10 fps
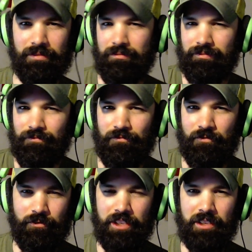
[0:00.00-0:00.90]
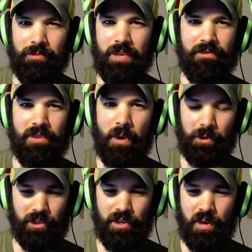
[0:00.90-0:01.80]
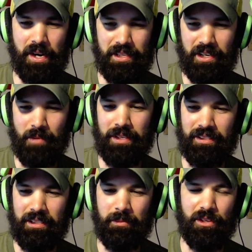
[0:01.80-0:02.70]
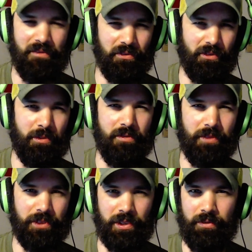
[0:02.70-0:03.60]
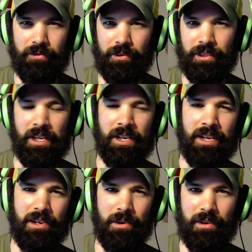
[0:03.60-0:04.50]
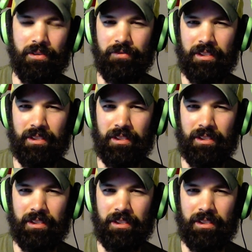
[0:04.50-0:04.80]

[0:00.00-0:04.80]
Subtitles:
feed them even though there's snow right there. But it seems like you have to remove the snow first in order to feed them.